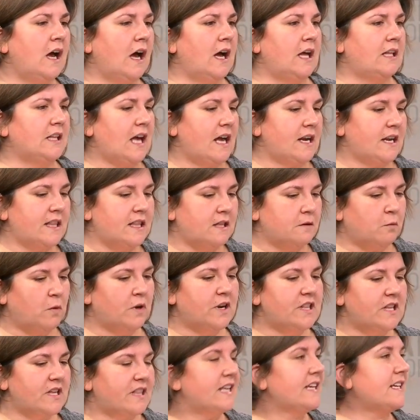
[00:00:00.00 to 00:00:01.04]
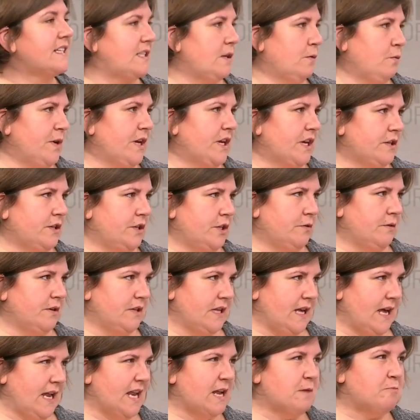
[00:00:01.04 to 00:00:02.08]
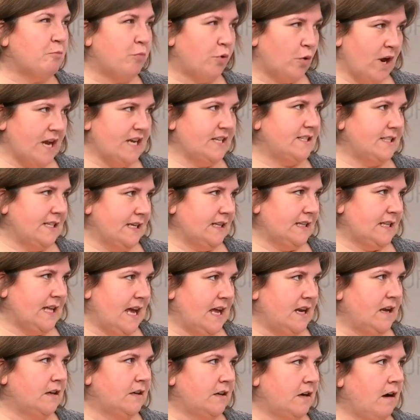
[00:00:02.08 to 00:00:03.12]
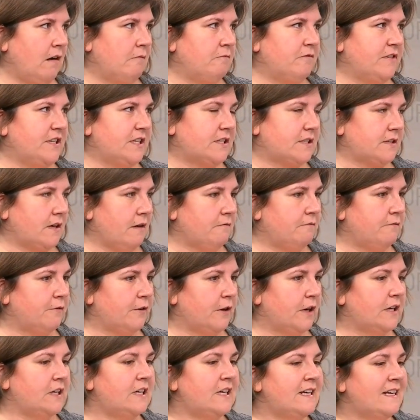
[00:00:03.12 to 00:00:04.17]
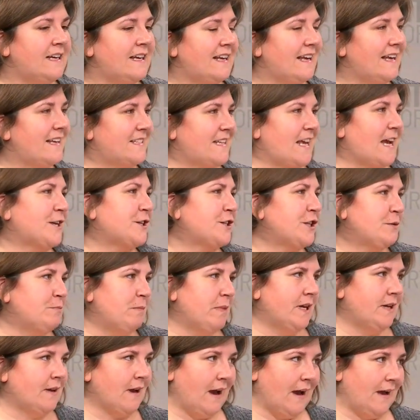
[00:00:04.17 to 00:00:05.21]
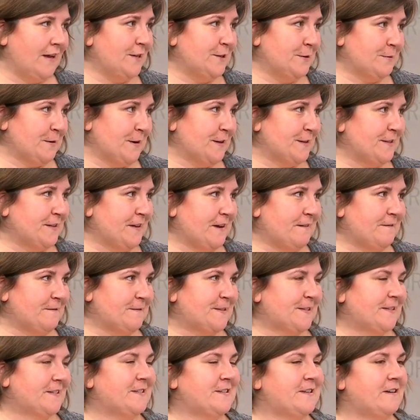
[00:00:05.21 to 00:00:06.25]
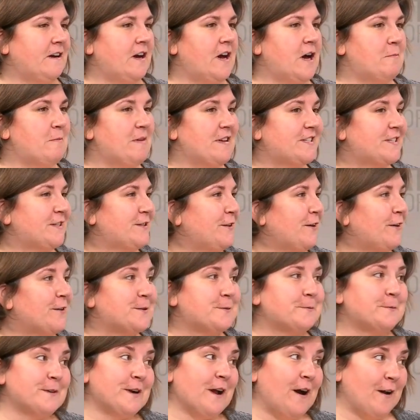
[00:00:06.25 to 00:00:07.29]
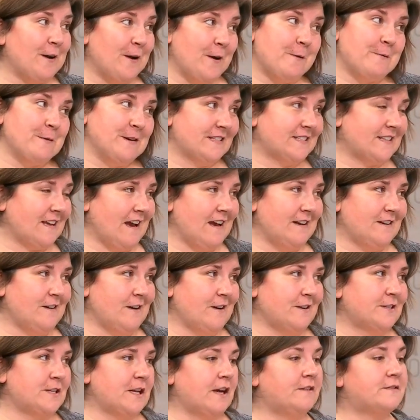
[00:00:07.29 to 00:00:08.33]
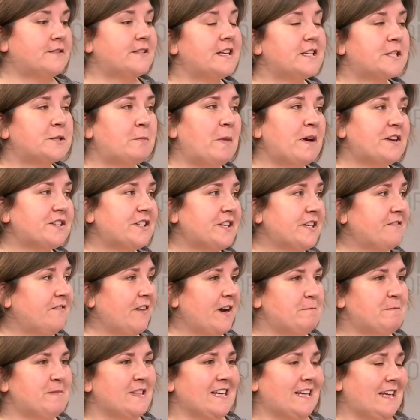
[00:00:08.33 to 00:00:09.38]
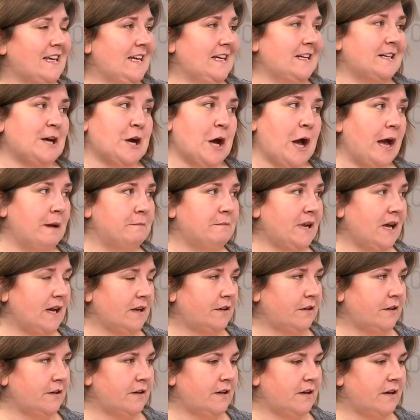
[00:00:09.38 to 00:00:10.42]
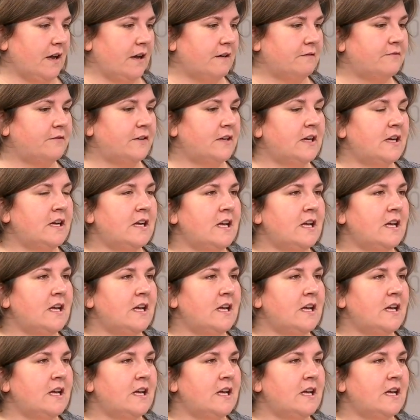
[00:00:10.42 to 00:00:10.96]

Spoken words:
do. One of the things that we can do in that embracing that discomfort is actually be kind to ourselves. As adults, we're not always kind to ourselves, especially if I'm thinking I'm not good enough.